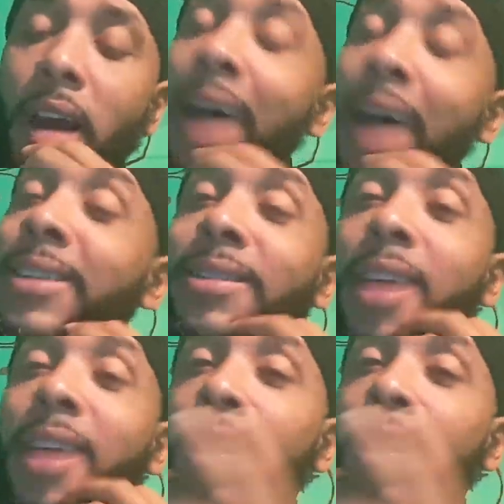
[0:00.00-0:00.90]
I done
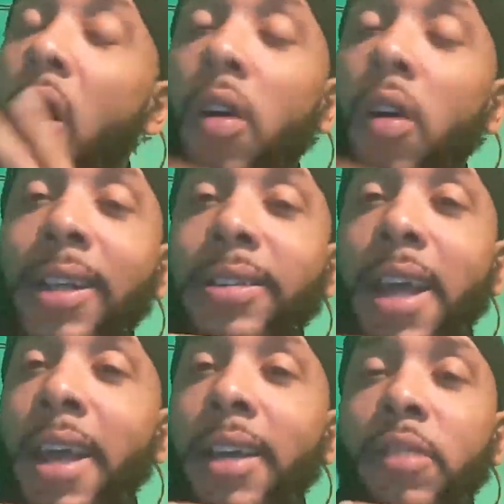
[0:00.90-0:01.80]
studied all these
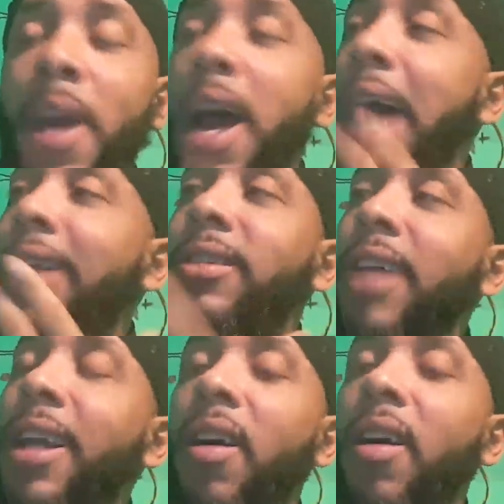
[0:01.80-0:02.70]
things, man. I done
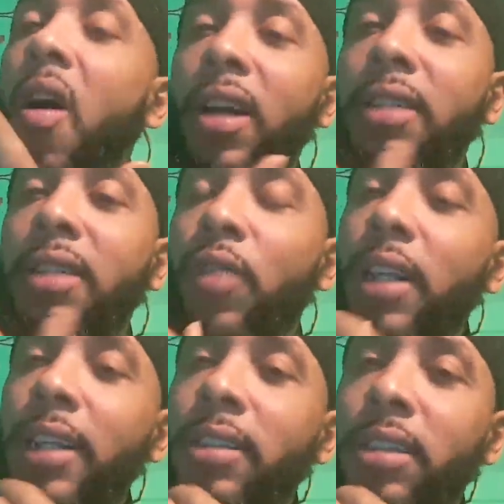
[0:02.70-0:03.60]
studied all these
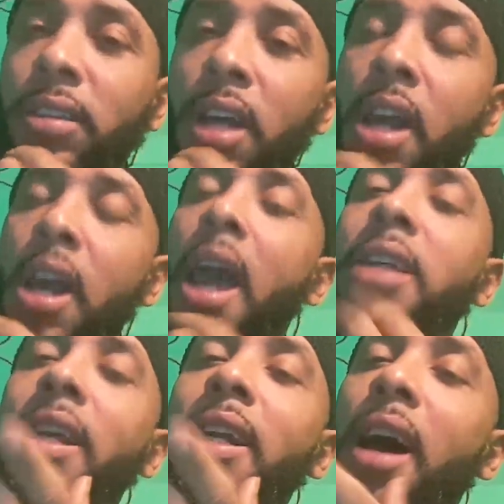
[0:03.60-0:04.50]
religions.
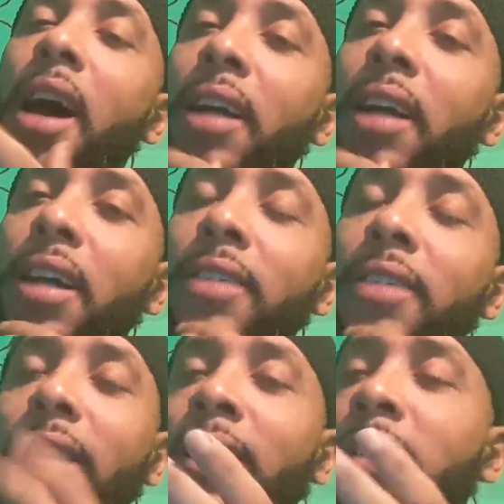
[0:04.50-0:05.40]
And then
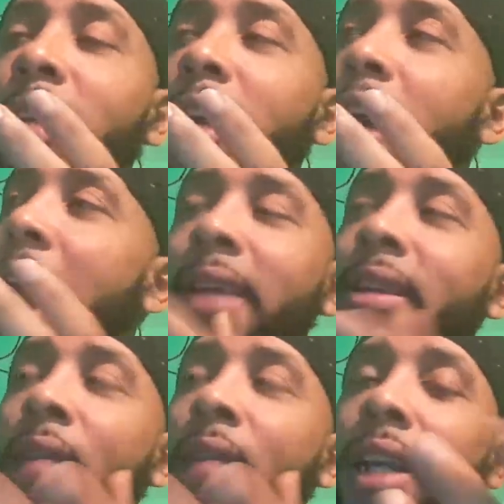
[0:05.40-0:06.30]
I
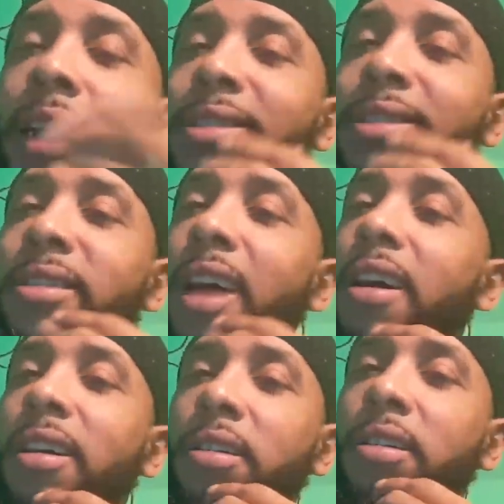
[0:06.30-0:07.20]
never get
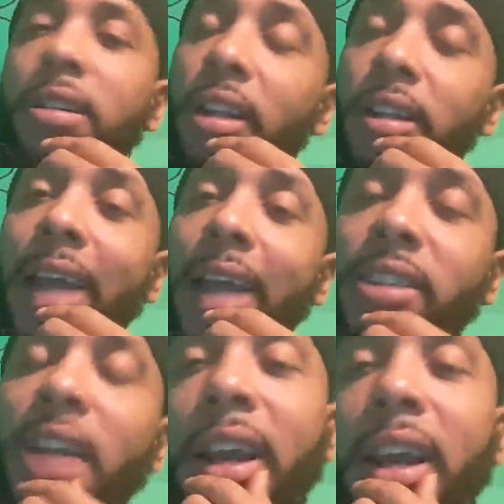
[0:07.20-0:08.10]
stuck like
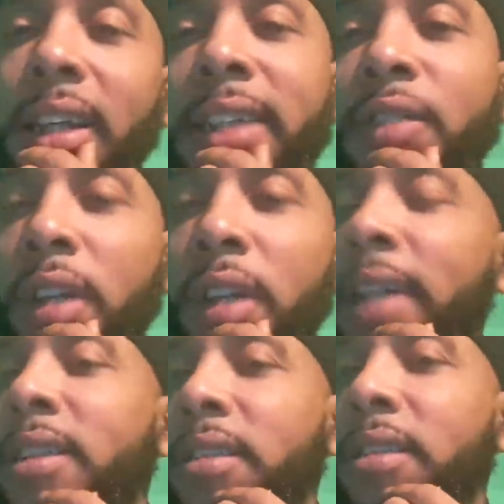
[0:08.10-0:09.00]
Chuck in these
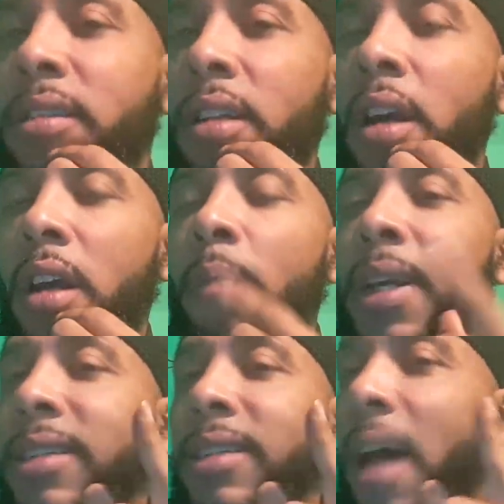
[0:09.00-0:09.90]
religions.
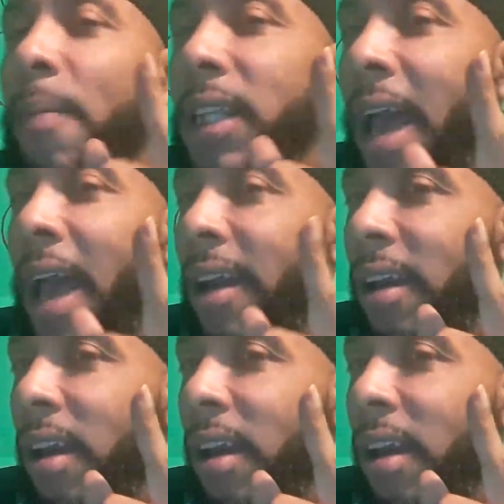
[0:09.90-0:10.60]
Because I be like,